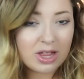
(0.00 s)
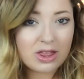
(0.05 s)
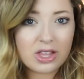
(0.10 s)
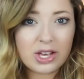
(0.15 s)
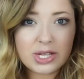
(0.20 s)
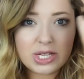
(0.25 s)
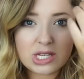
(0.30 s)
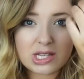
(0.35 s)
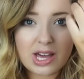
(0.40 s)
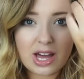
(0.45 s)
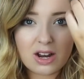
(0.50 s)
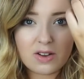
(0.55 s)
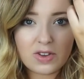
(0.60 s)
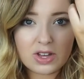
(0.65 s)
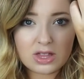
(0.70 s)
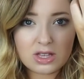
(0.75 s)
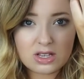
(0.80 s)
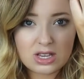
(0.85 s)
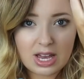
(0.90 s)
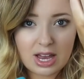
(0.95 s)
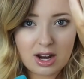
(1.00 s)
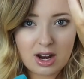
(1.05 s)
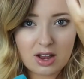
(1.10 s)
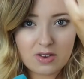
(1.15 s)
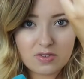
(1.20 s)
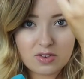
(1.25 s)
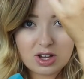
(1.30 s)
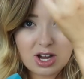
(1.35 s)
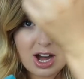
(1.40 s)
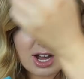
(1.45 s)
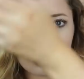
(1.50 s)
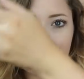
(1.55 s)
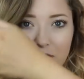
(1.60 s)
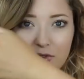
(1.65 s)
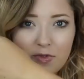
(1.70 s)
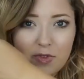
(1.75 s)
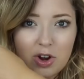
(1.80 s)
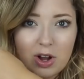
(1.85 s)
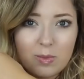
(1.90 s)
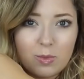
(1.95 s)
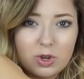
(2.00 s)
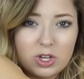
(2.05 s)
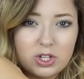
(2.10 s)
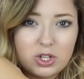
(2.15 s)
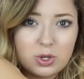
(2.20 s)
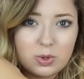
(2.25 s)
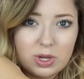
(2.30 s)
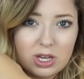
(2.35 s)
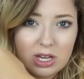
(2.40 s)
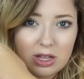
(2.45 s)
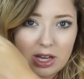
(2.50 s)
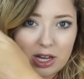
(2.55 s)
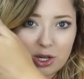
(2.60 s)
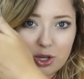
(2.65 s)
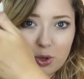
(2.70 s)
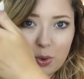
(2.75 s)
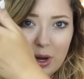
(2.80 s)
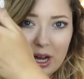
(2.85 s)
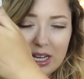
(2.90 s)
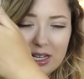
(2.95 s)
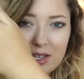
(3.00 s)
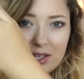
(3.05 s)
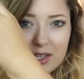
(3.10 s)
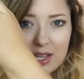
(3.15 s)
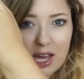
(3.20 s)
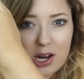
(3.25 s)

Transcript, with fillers: and this is kind of like the tan I've gotten from doing it like twice.